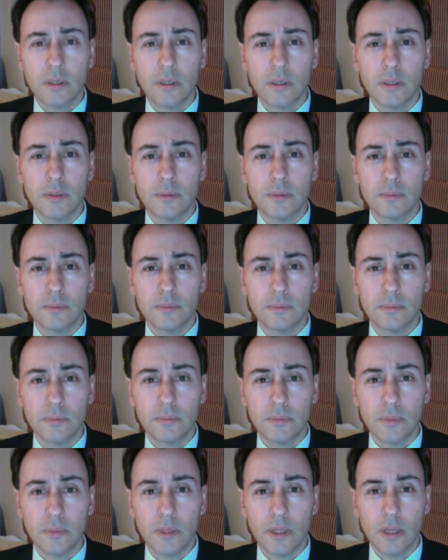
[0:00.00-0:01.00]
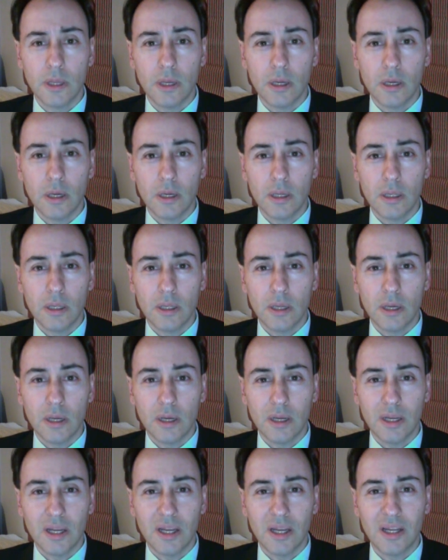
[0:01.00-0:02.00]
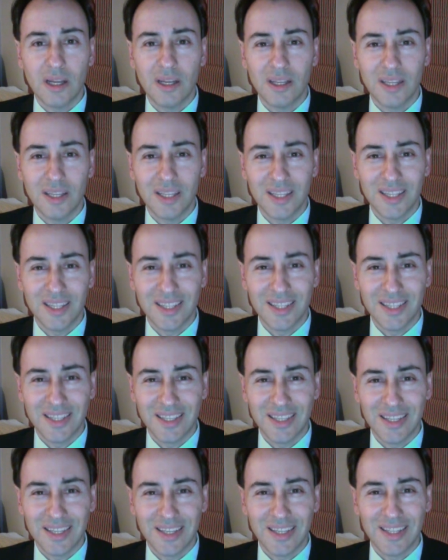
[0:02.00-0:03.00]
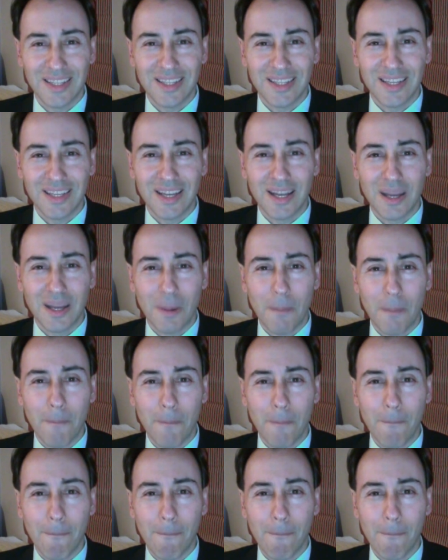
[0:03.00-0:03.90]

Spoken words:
[no speech]